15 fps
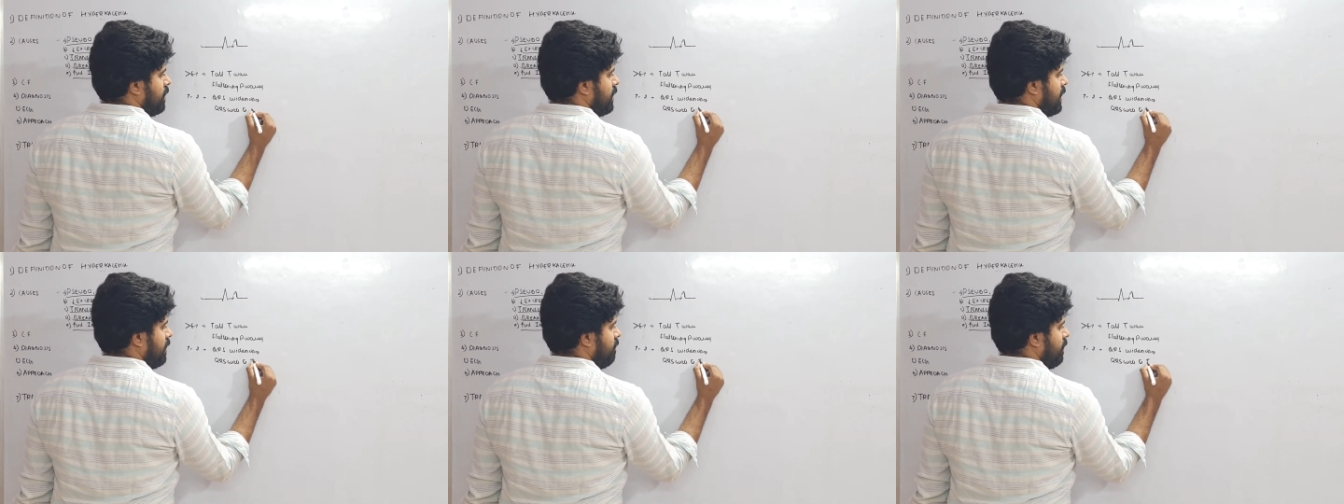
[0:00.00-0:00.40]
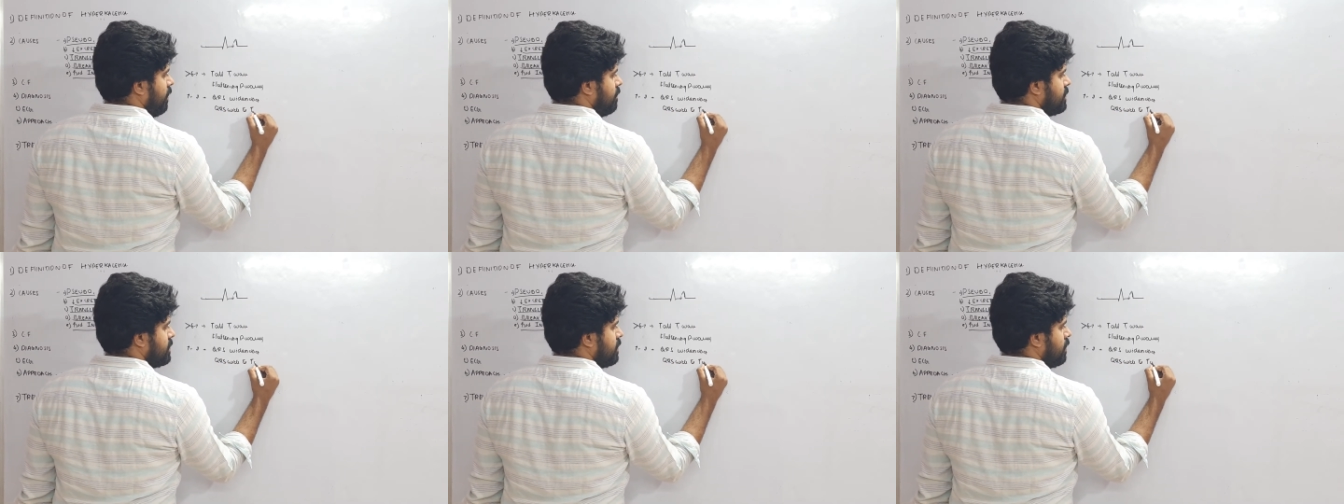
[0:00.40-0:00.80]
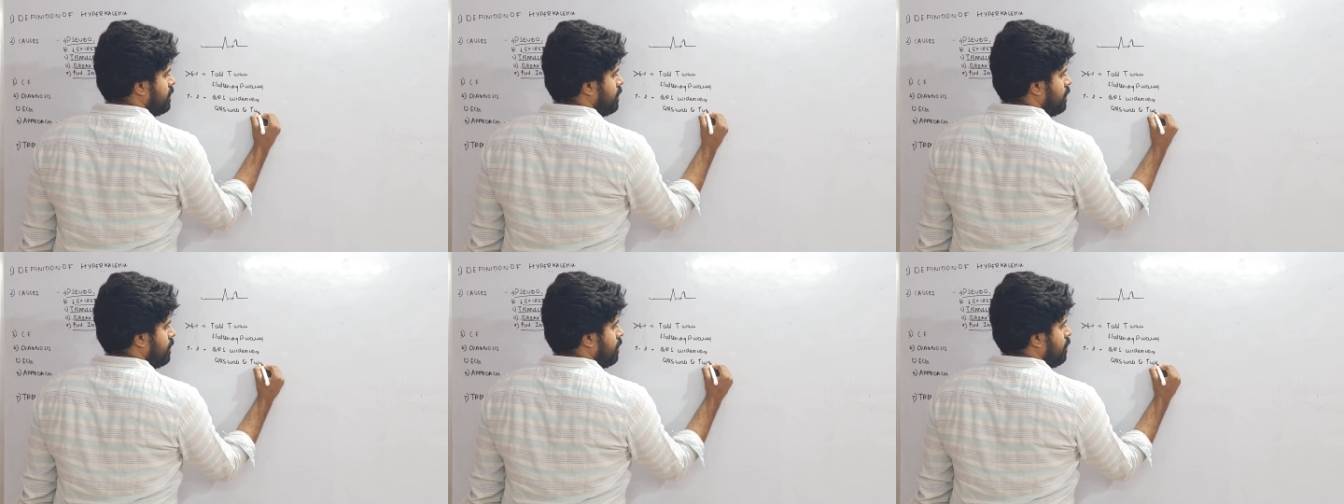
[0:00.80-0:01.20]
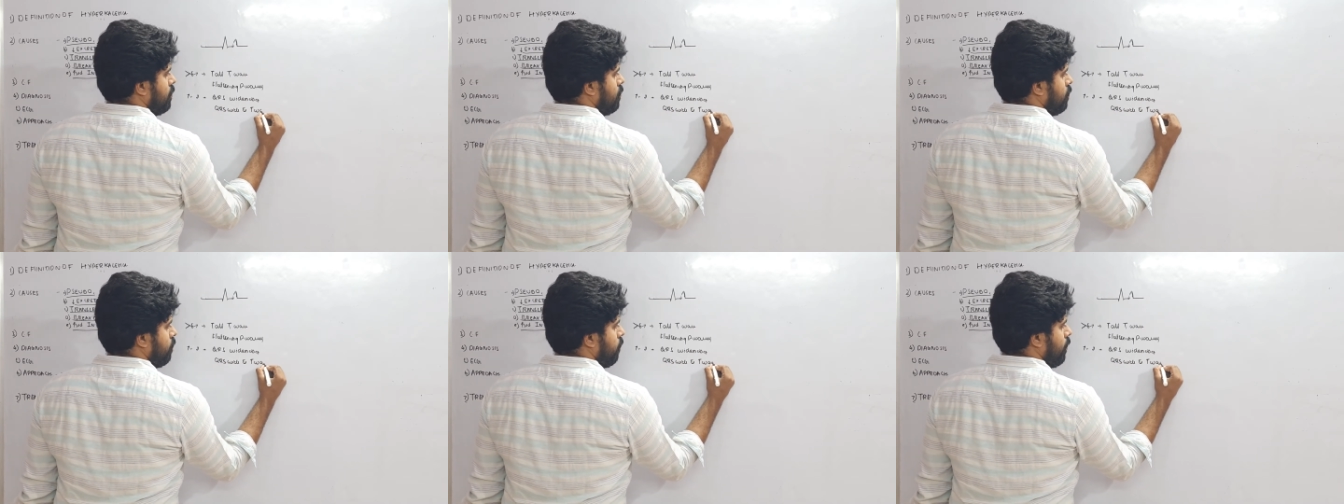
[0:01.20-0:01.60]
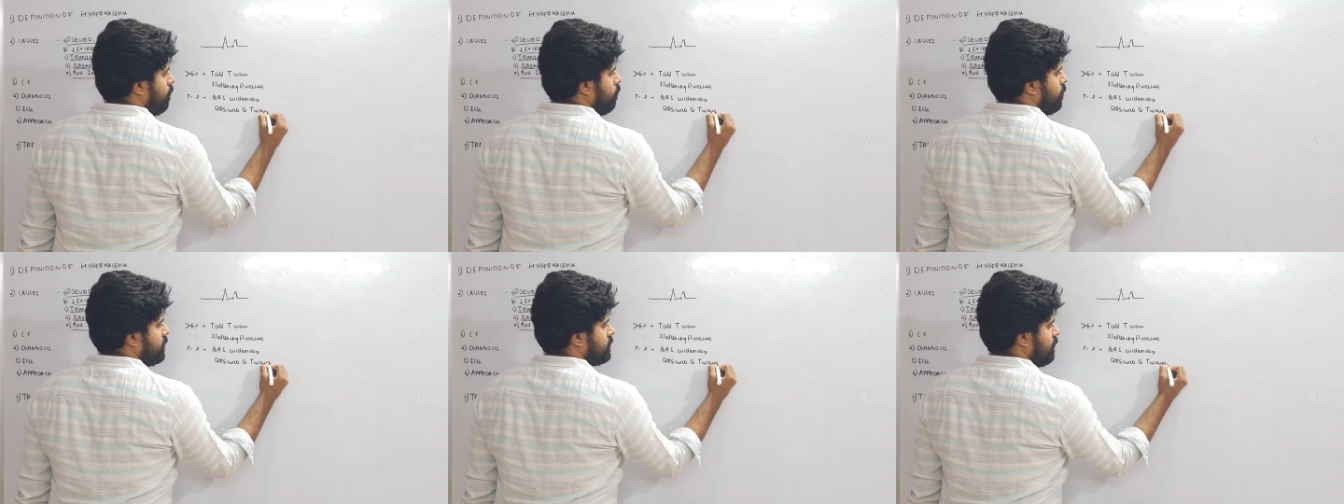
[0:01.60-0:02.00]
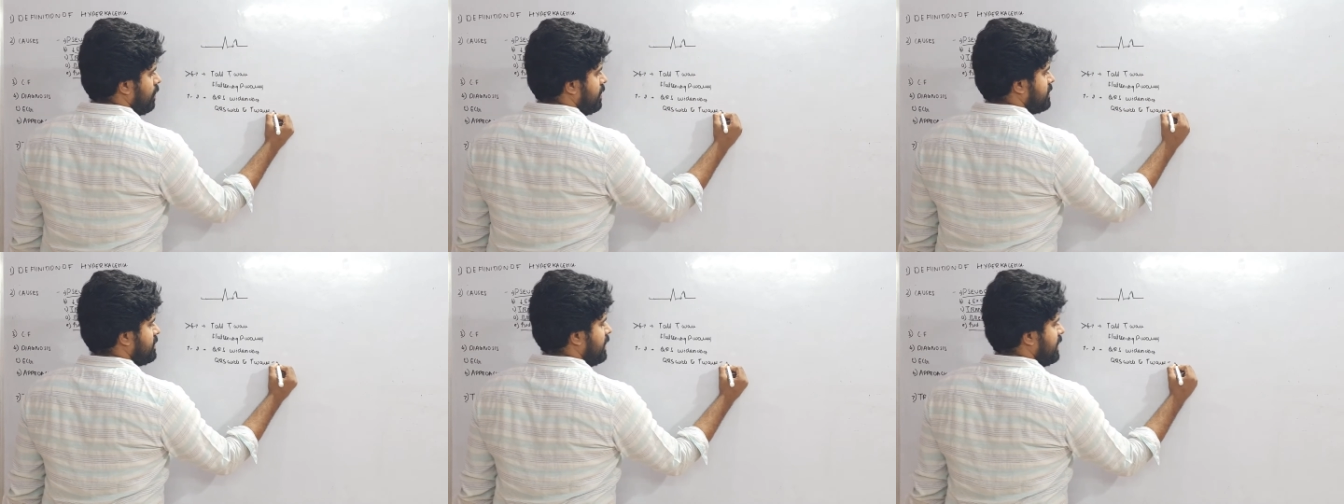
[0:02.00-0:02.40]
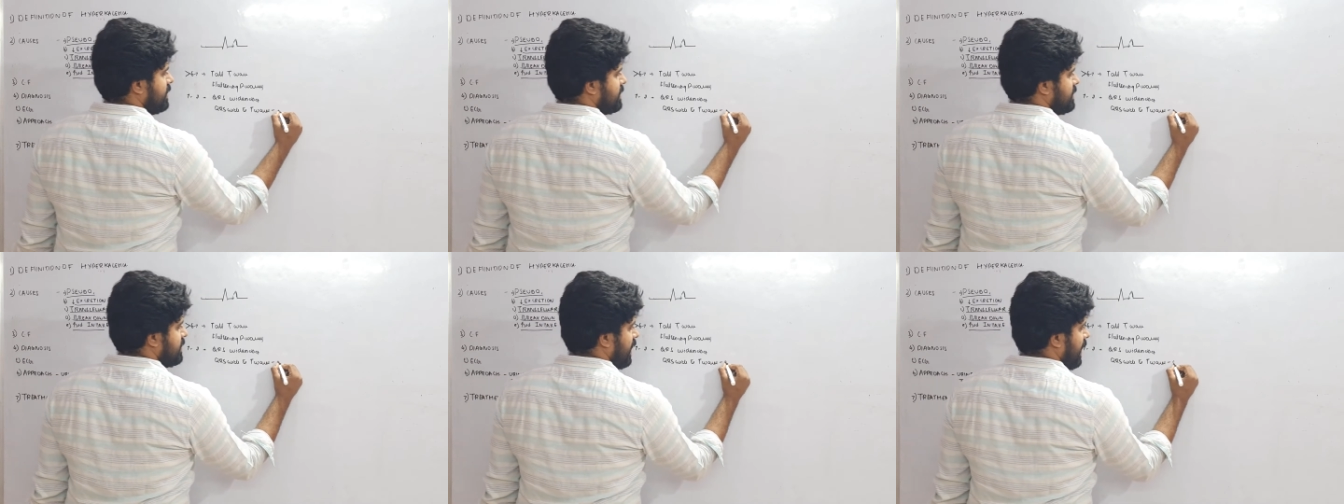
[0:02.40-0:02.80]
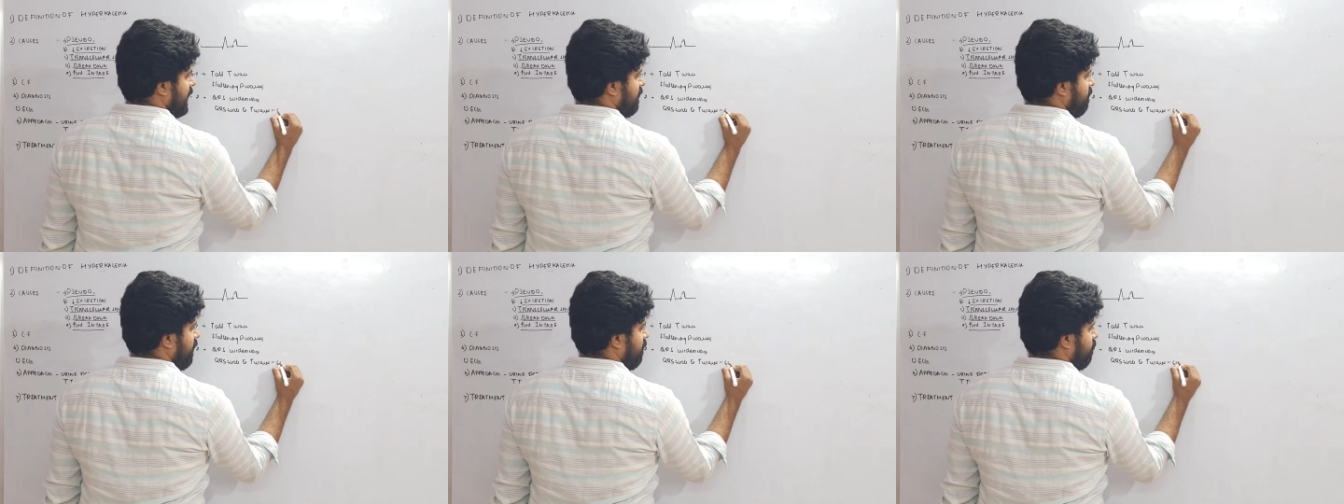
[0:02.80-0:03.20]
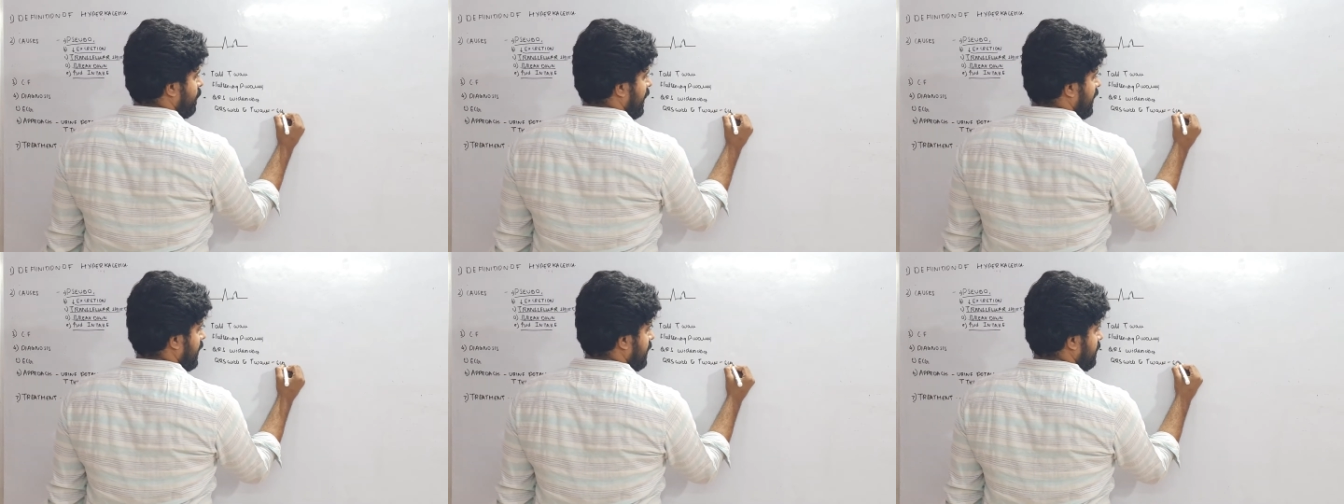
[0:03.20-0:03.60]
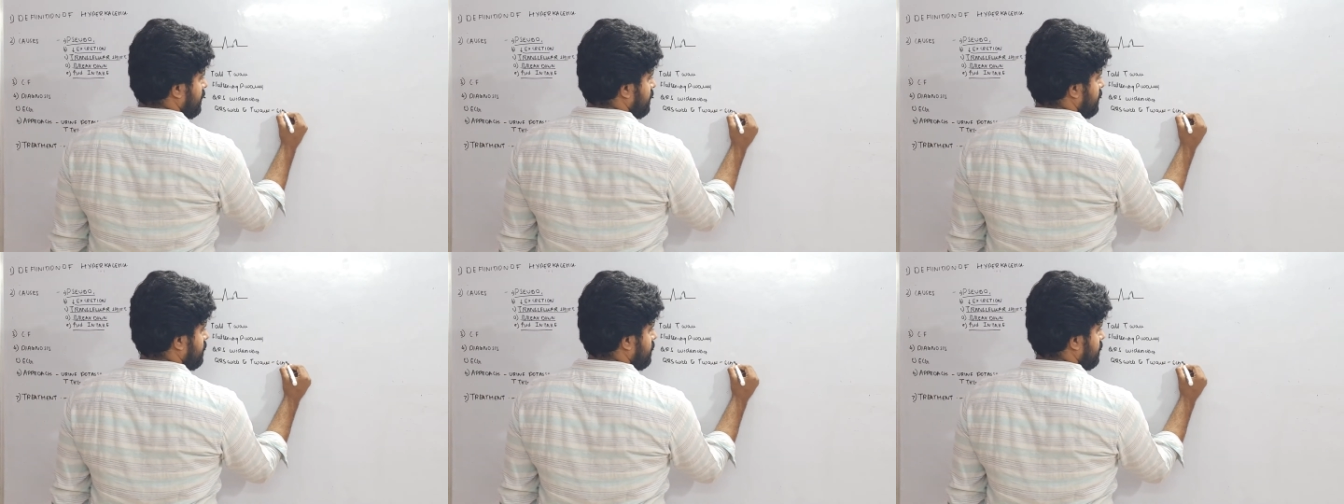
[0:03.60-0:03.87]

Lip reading: T waves to form what is called as the sine wave pattern.